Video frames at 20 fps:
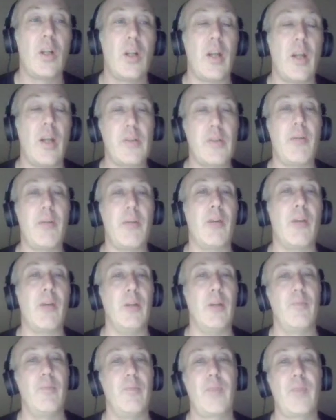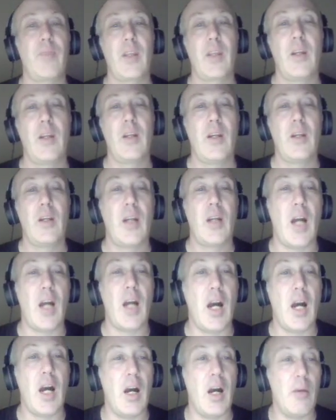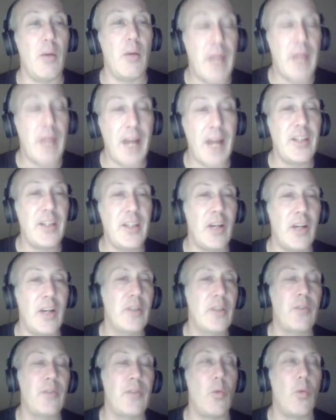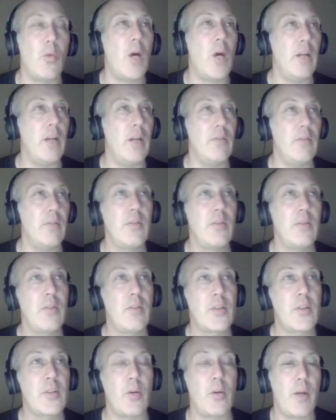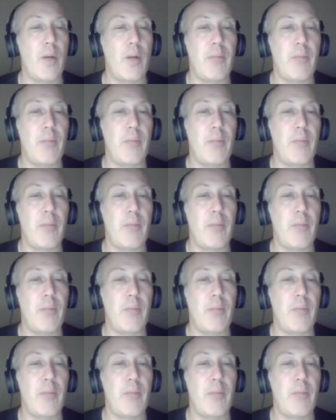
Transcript: was a big one. Uh, we had the under for one. So we're up like